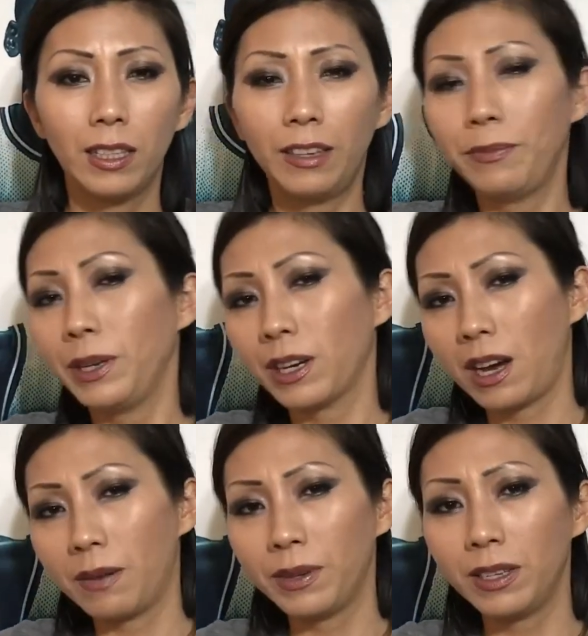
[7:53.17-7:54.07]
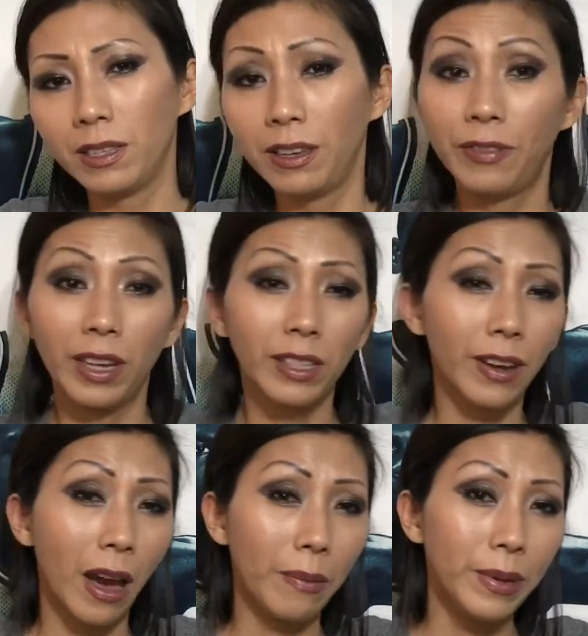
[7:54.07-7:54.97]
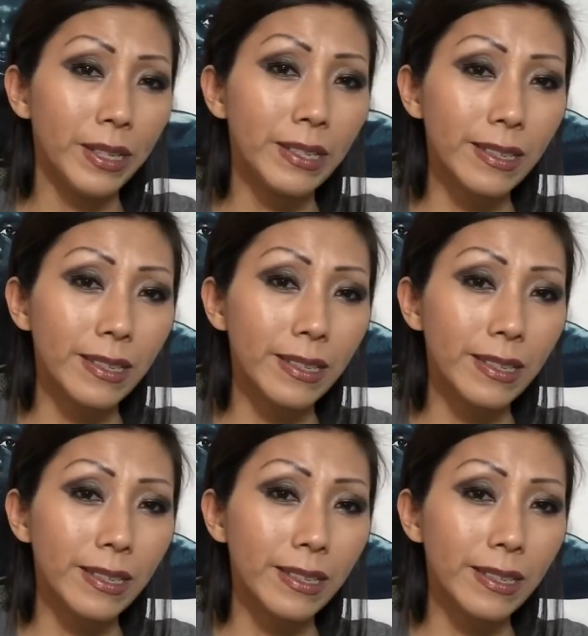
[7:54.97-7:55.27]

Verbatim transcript: leave me a comment. Leave us a comment,